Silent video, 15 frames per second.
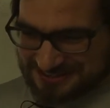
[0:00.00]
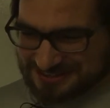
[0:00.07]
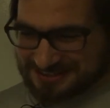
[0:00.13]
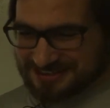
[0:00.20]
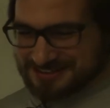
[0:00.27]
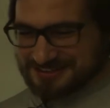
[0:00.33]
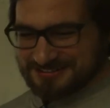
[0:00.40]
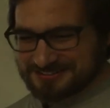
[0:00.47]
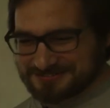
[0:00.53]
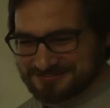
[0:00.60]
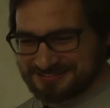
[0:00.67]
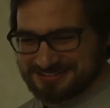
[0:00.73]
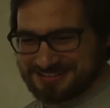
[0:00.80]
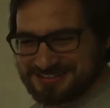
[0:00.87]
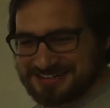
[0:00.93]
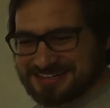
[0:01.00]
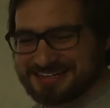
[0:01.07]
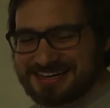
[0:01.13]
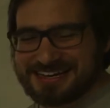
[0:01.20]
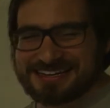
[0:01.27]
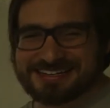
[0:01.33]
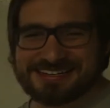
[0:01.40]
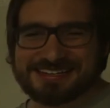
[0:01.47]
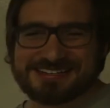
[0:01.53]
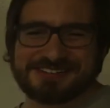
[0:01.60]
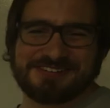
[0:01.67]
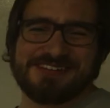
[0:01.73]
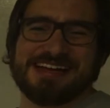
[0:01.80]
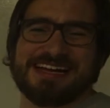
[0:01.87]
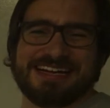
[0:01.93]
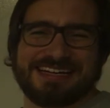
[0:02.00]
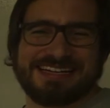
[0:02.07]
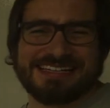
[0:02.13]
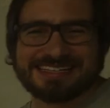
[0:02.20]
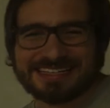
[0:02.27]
another, you could add another flag.